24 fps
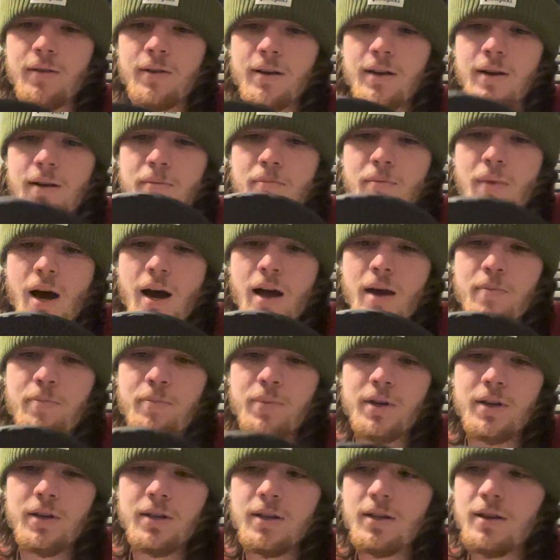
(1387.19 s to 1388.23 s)
in my
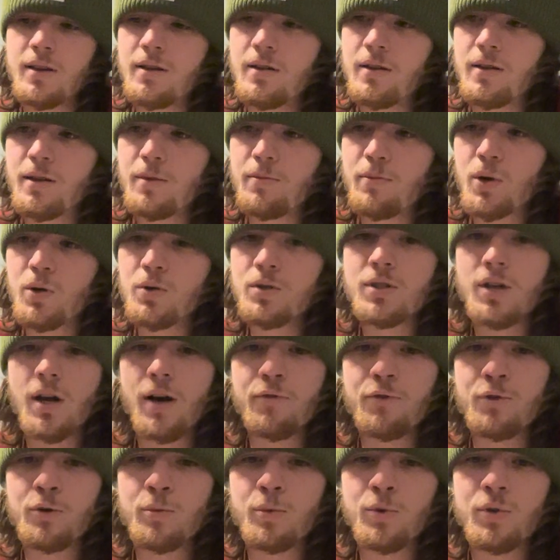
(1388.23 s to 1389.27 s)
opinion, the most
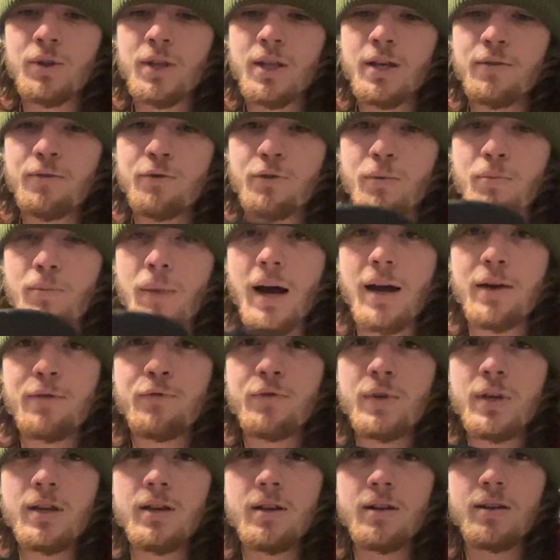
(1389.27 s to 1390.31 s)
comfortable thing for my
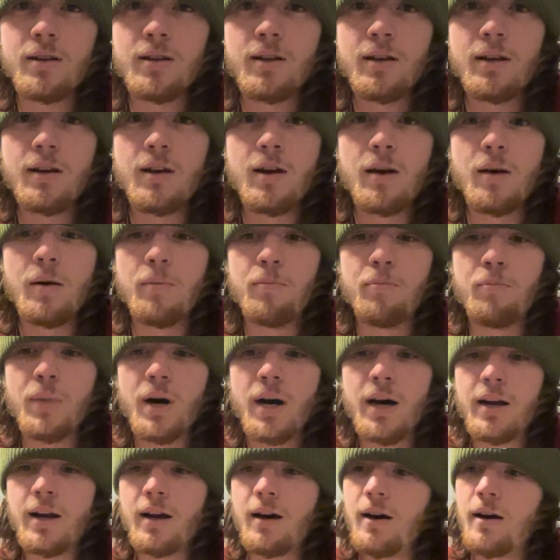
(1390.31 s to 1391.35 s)
feet,
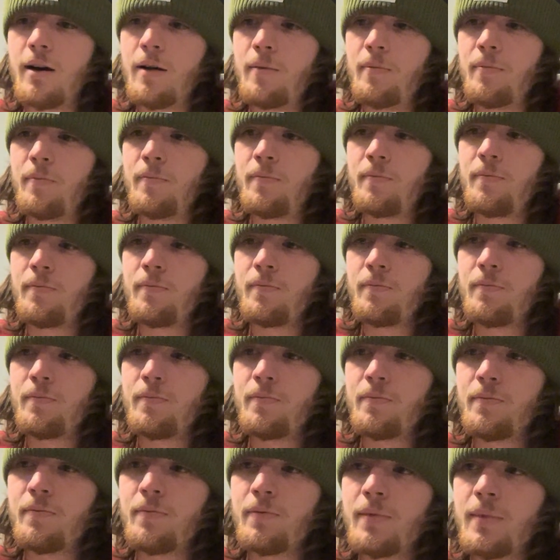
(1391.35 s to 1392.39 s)
but
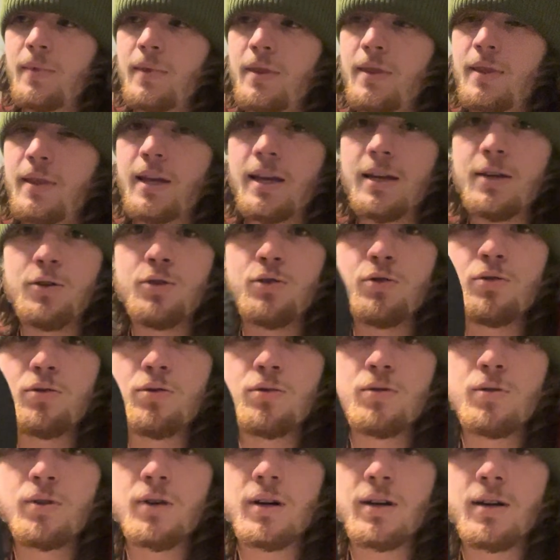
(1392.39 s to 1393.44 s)
they
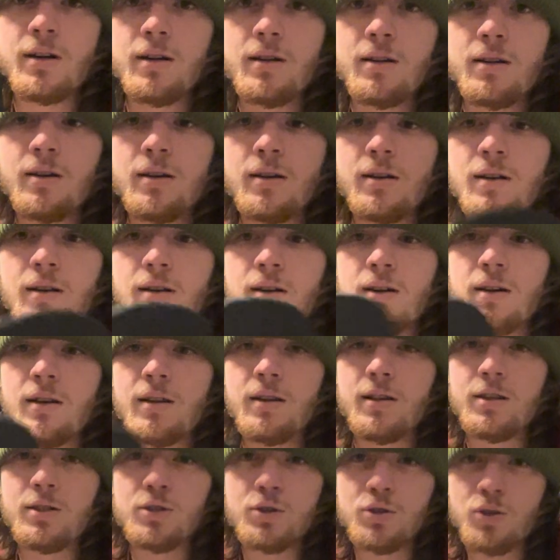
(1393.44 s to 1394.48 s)
do,
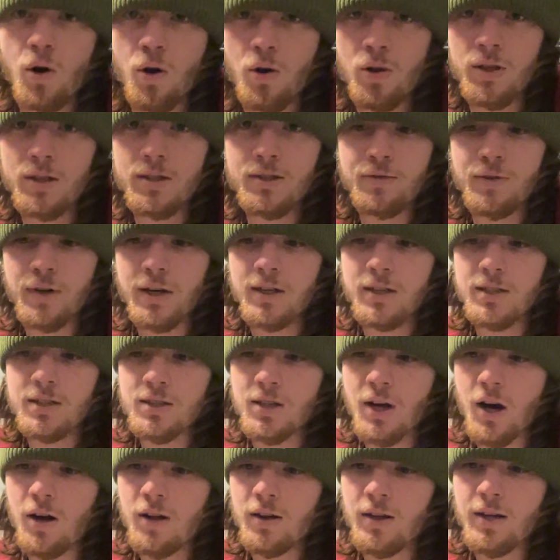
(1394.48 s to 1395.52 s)
the sole is very
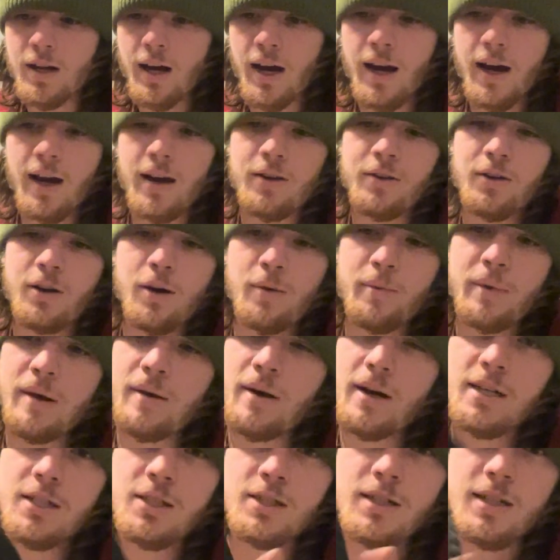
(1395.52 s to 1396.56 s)
solid. I don't know, maybe
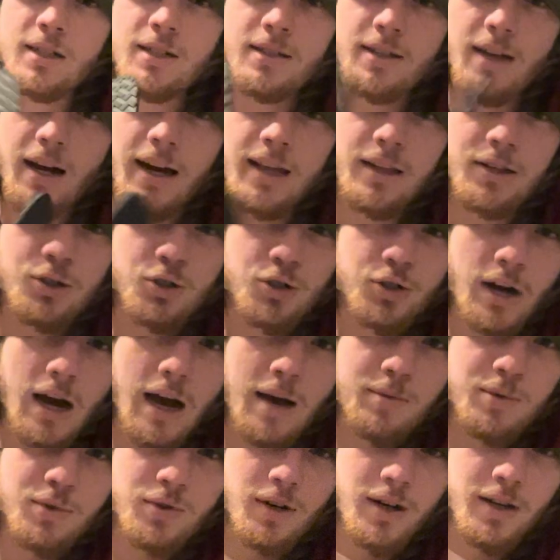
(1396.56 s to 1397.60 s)
I just didn't tie the
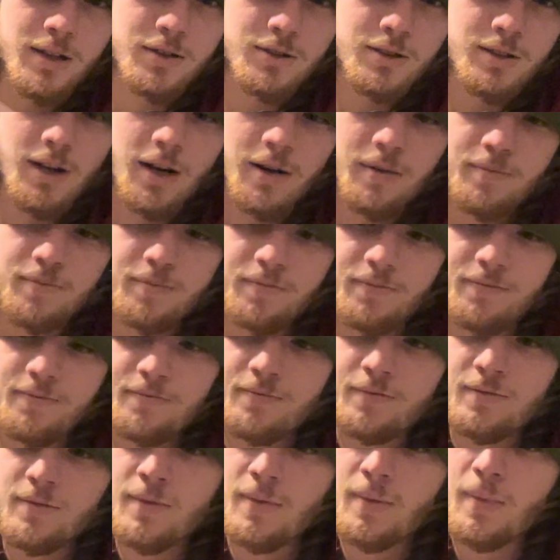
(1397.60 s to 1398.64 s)
straps right or something.
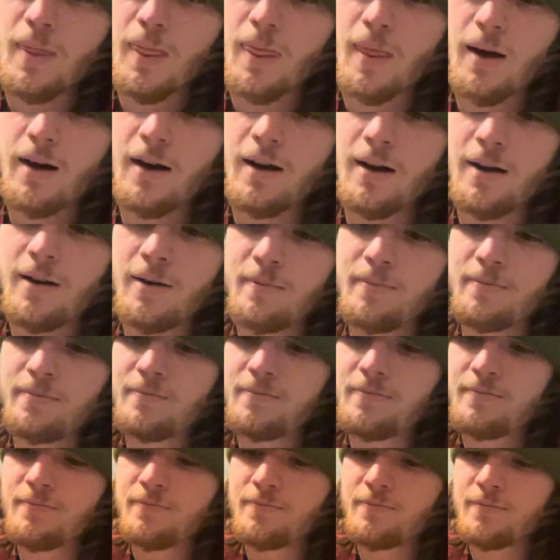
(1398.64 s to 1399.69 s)
So,
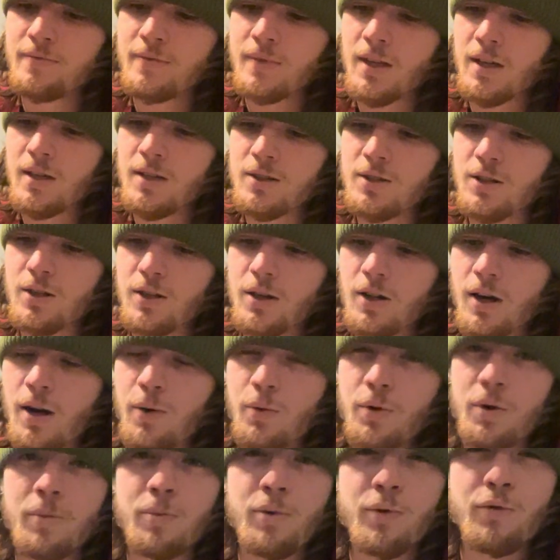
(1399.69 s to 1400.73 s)
you know, I
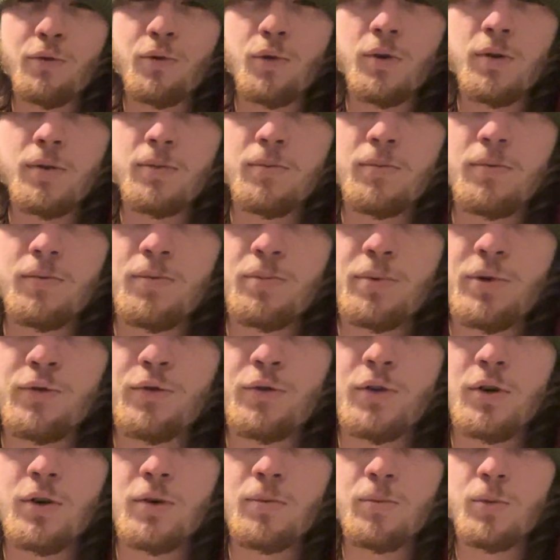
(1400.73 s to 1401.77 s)
would have
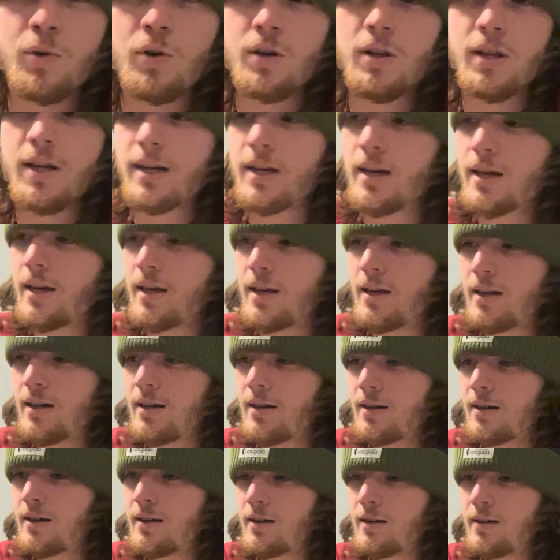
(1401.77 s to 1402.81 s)
preferred more like
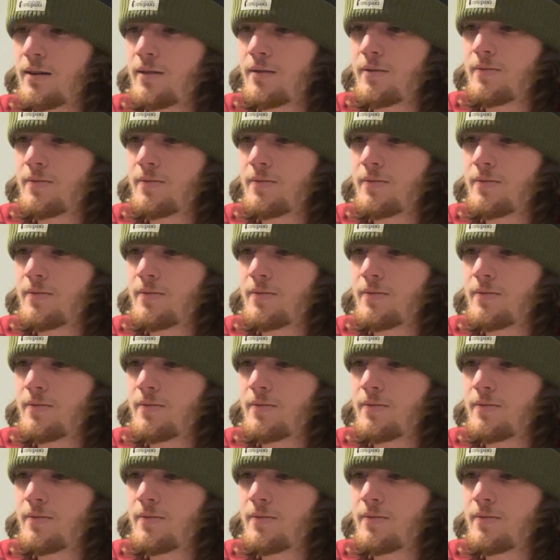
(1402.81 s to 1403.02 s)
a